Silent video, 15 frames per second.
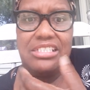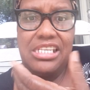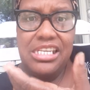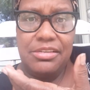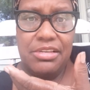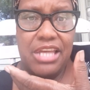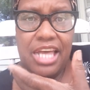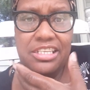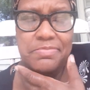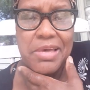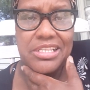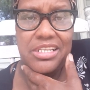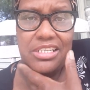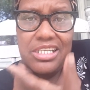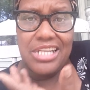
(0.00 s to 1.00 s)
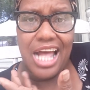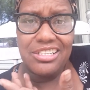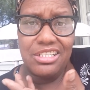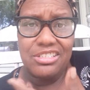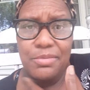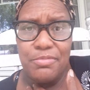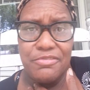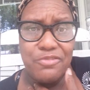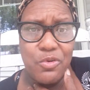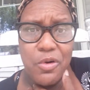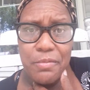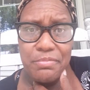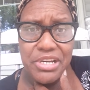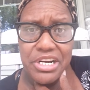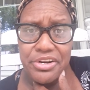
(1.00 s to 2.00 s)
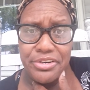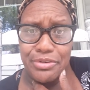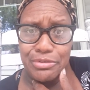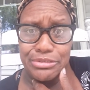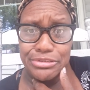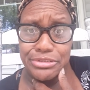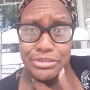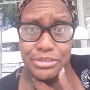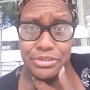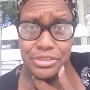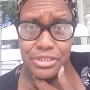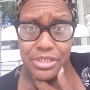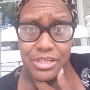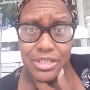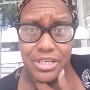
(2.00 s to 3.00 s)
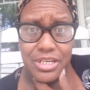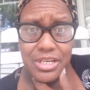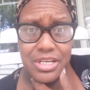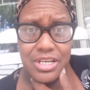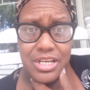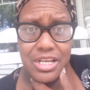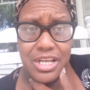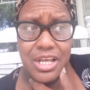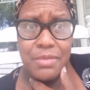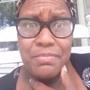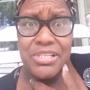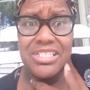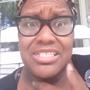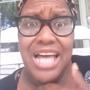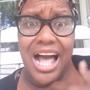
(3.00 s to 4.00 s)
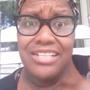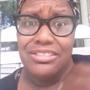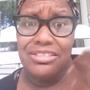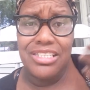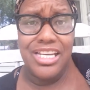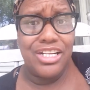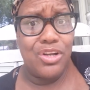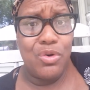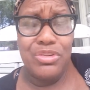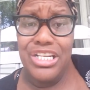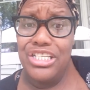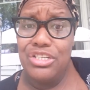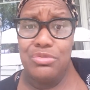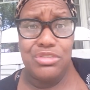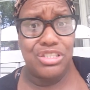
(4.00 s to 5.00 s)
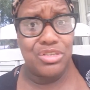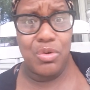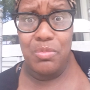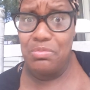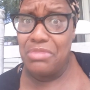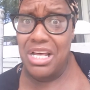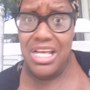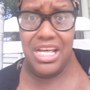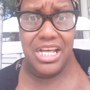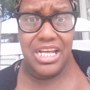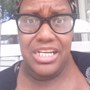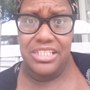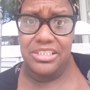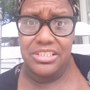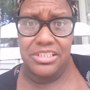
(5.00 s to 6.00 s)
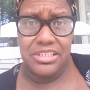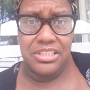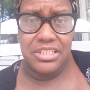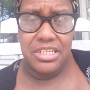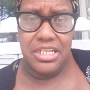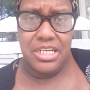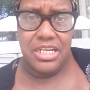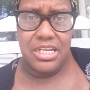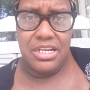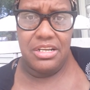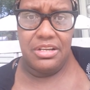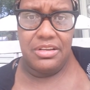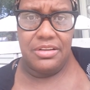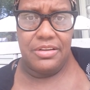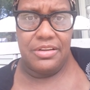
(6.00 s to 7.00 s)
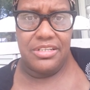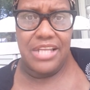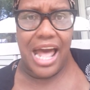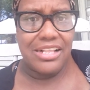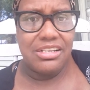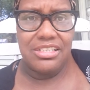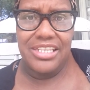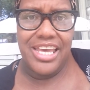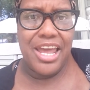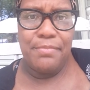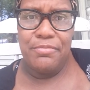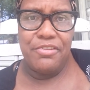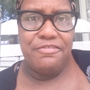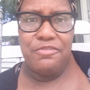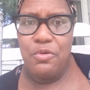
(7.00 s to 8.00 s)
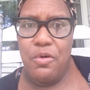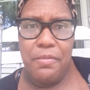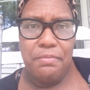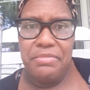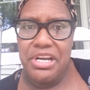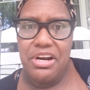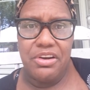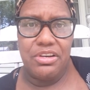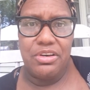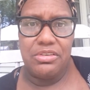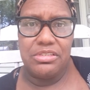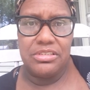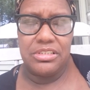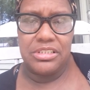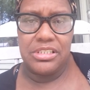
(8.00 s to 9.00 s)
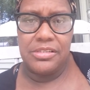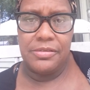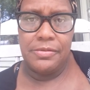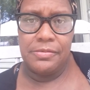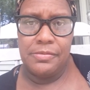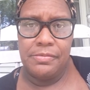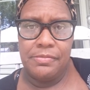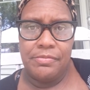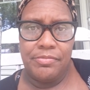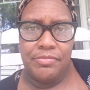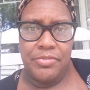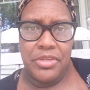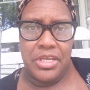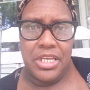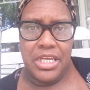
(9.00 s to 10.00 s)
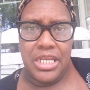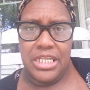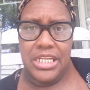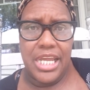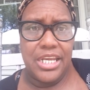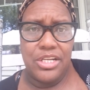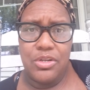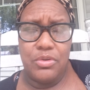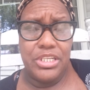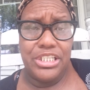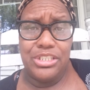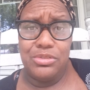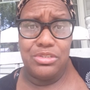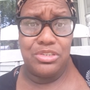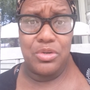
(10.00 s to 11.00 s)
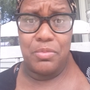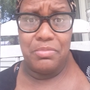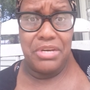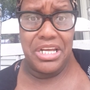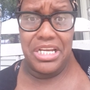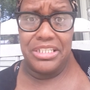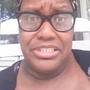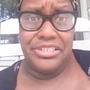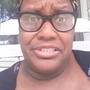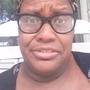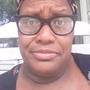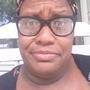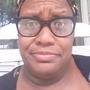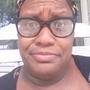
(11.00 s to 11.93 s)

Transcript: he expected the doctor to perform miracles. But doctors can only do so much. Doctors can't perform miracles. They can only do so much.